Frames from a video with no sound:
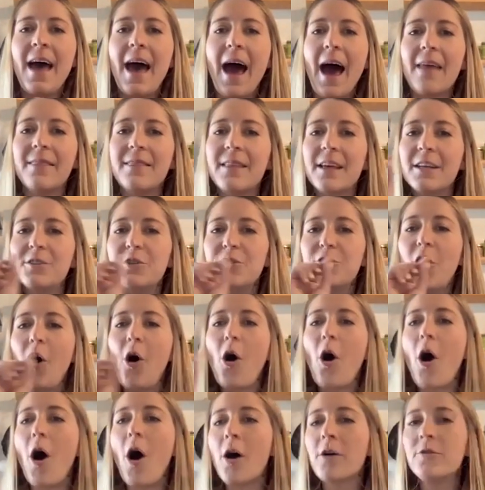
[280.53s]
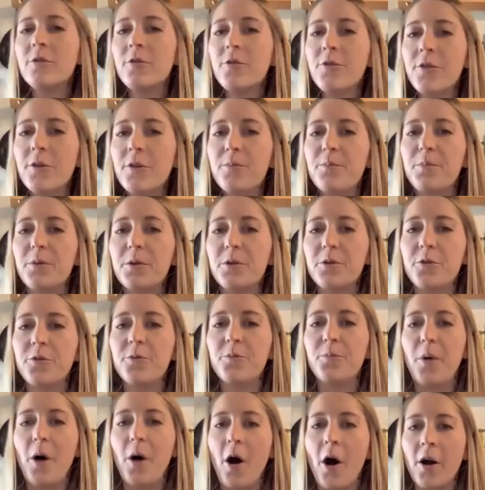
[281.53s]
and then toggle the blue
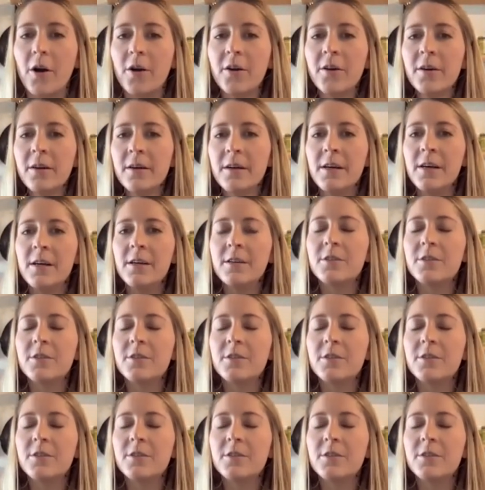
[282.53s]
bar